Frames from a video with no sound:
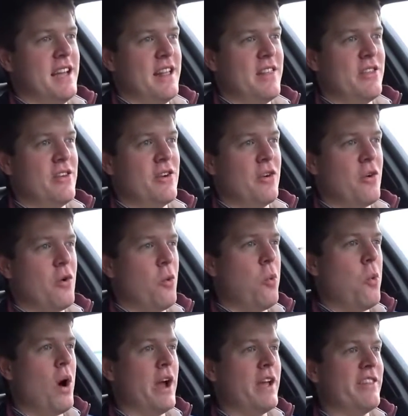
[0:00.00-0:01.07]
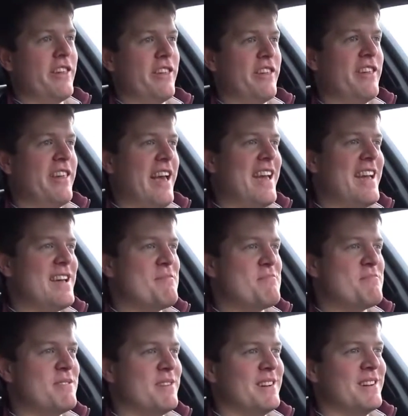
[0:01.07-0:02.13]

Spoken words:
it's not quite the same